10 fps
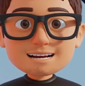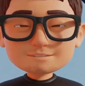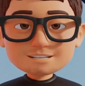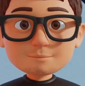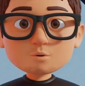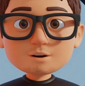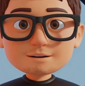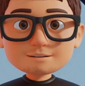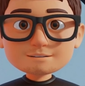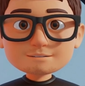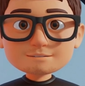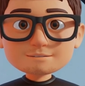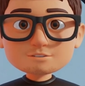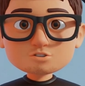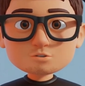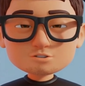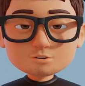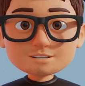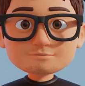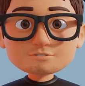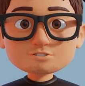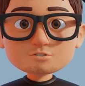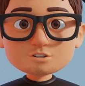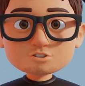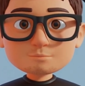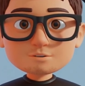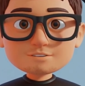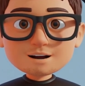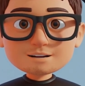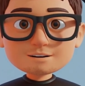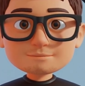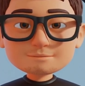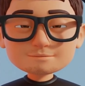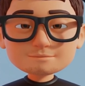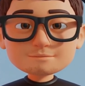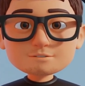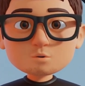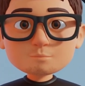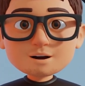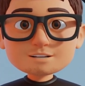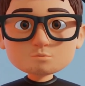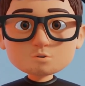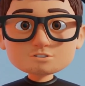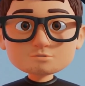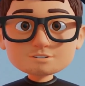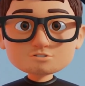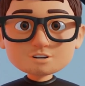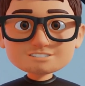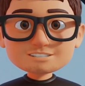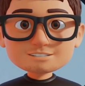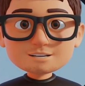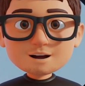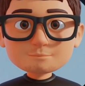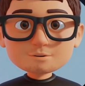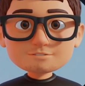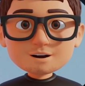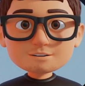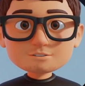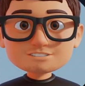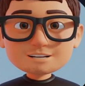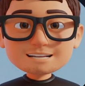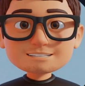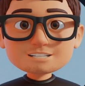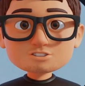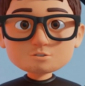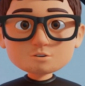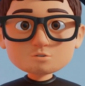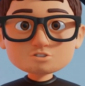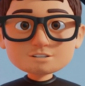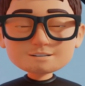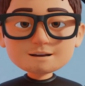Step 1. Choose your infrastructure provider. Doprax works with trusted cloud providers like DigitalOcean,